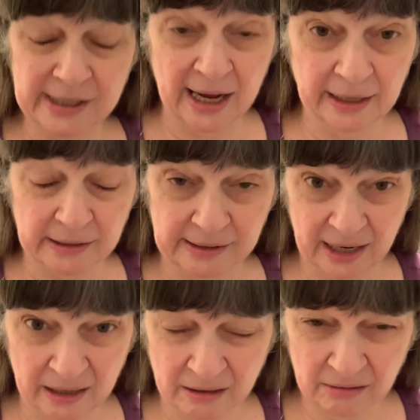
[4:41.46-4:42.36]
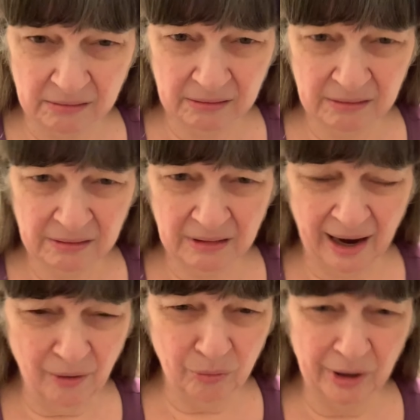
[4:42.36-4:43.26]
I can take.
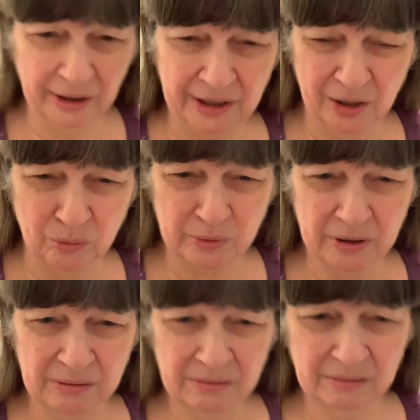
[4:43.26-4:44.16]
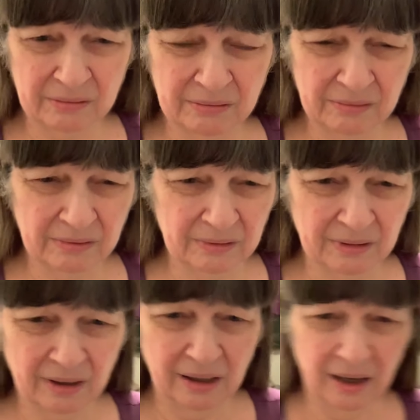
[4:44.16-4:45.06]
I really don't.
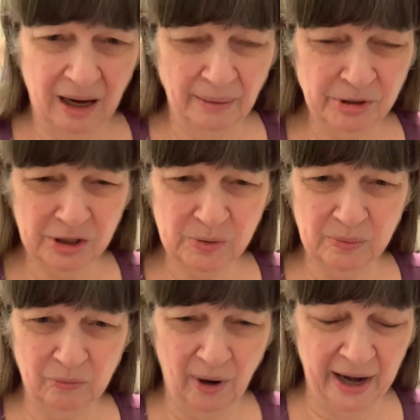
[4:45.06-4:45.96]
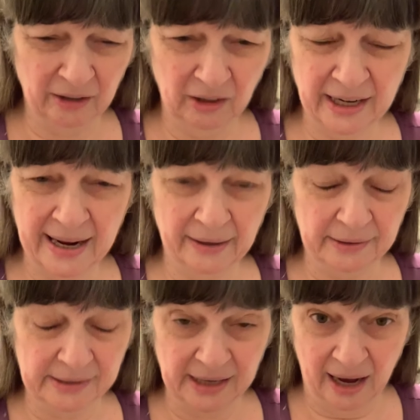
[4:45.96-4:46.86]
I'm just ready to lay down
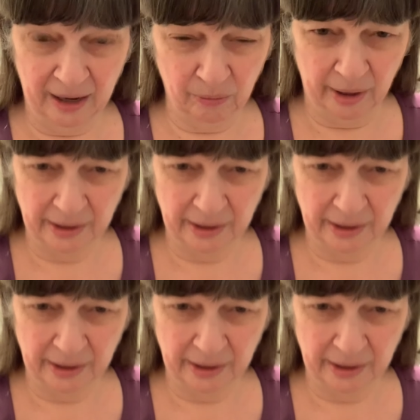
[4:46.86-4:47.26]
and die right